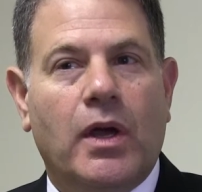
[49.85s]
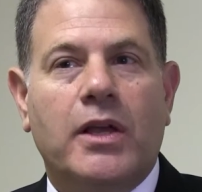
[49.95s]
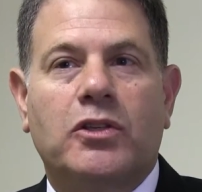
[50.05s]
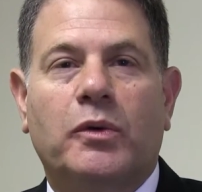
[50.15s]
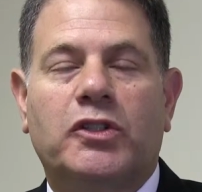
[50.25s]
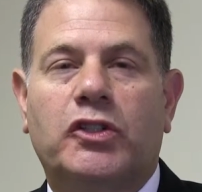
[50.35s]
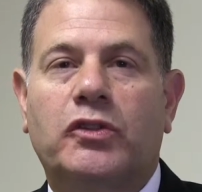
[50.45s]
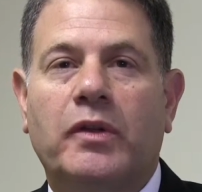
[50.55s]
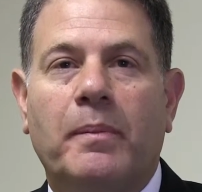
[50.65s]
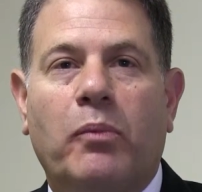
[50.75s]
So it's
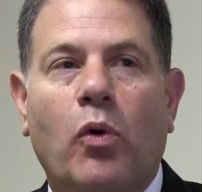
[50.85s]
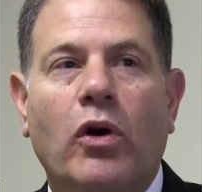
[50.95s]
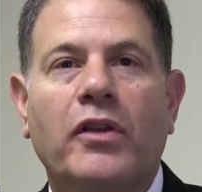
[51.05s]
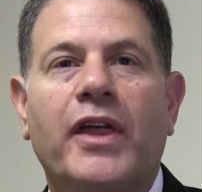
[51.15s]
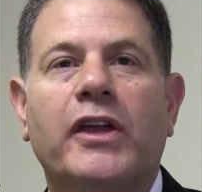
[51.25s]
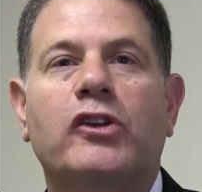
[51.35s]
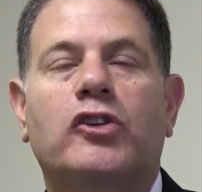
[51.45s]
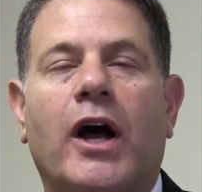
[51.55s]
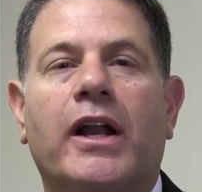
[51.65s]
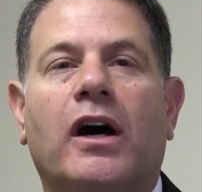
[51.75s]
important that you
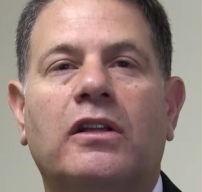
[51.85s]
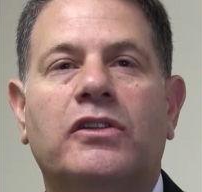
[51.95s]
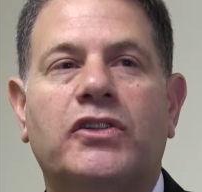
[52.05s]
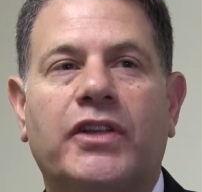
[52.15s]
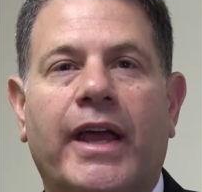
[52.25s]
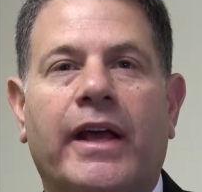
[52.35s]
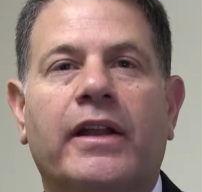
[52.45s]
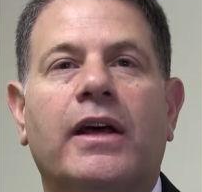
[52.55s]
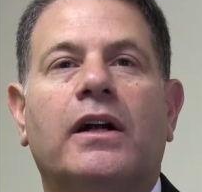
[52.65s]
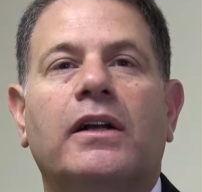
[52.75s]
try to understand
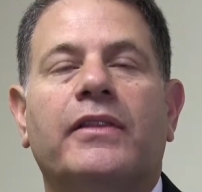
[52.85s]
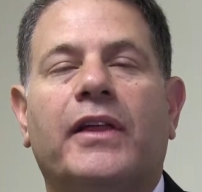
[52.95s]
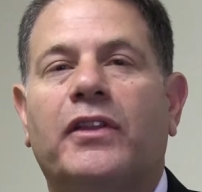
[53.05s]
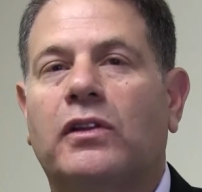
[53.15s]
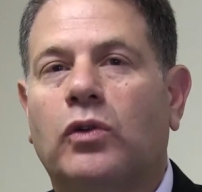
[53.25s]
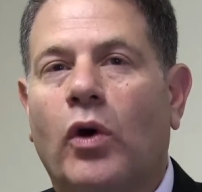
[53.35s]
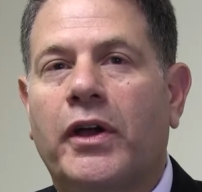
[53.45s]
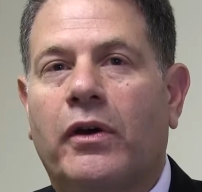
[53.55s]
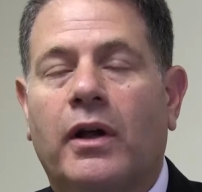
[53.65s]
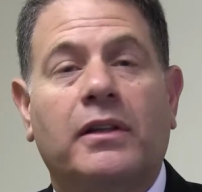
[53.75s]
that the
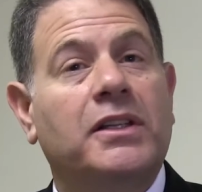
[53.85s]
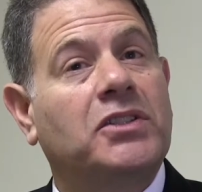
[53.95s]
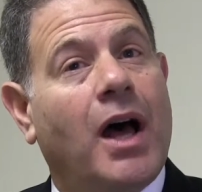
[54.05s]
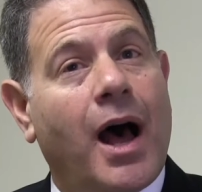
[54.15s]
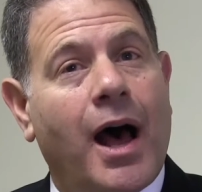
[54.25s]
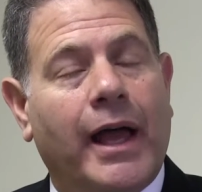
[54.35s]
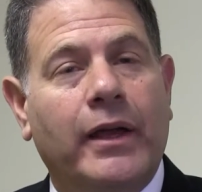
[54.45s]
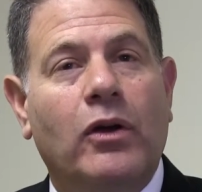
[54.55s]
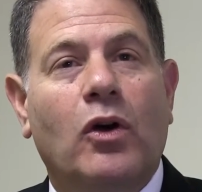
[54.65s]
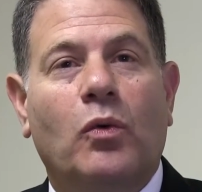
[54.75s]
lawyer, at least
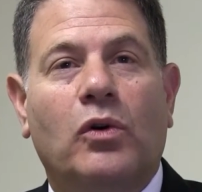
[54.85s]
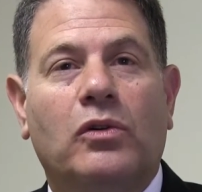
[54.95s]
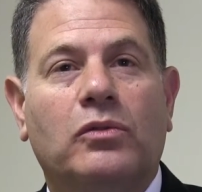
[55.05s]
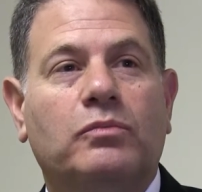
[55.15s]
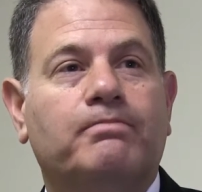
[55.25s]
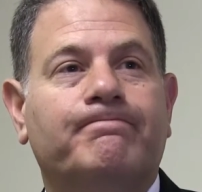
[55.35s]
I, will